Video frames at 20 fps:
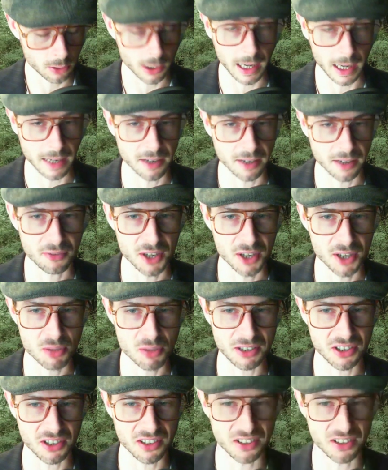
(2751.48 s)
I didn't finish
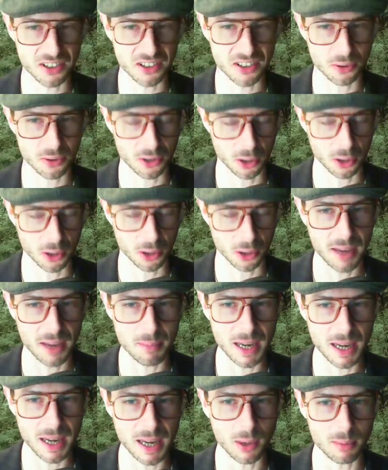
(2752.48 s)
my sentence earlier. We've had
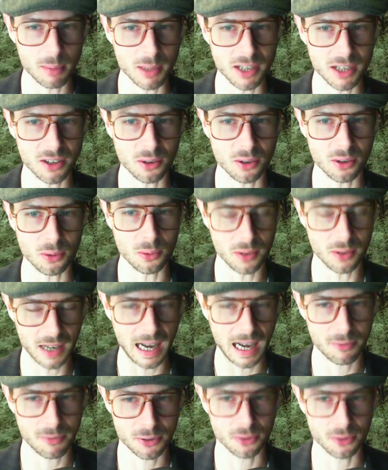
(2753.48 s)
many women who,
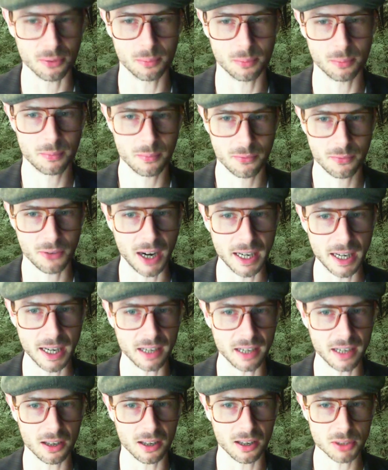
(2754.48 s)
after finding
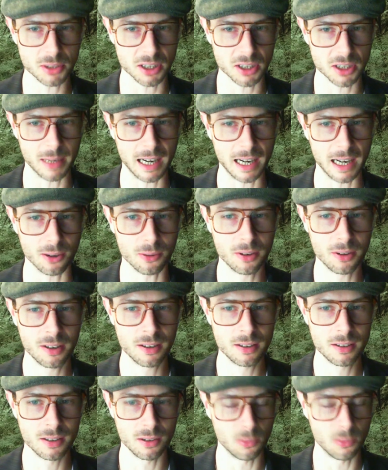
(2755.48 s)
a lump somehow,
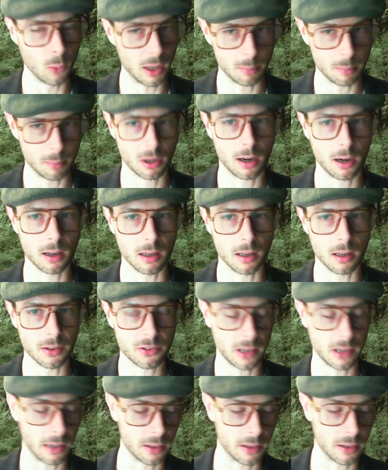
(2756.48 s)
went
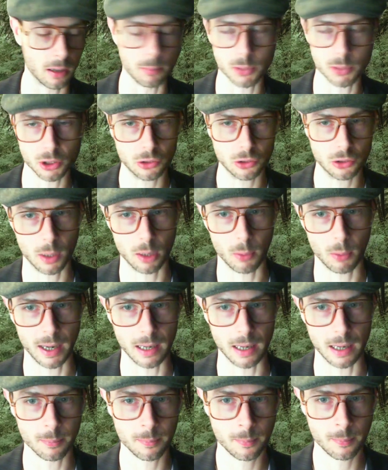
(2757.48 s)
braless and the lump just went
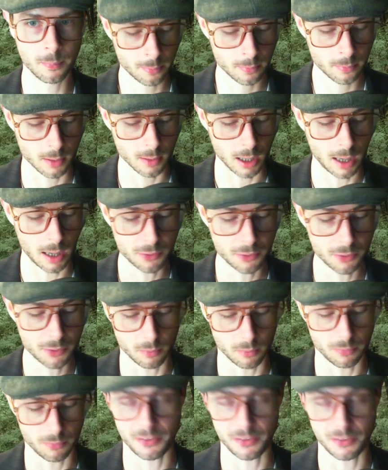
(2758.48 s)
away.
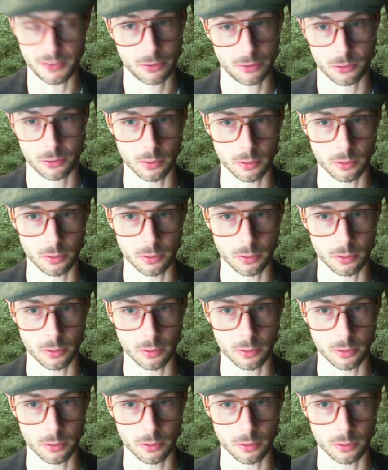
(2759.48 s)
Often faster